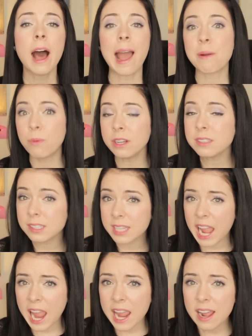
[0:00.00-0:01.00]
I will
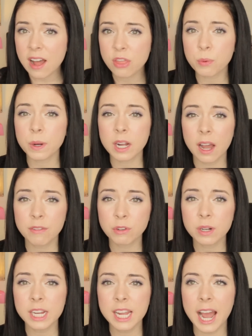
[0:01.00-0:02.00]
say the
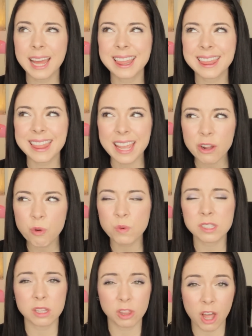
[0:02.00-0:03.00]
recovery, I think,
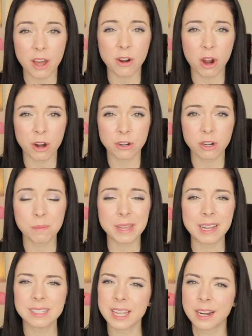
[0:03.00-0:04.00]
was a lot harder
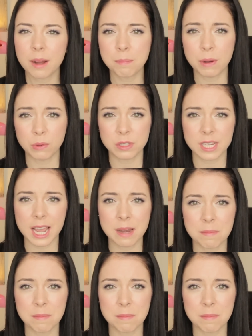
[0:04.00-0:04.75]
because I got both done.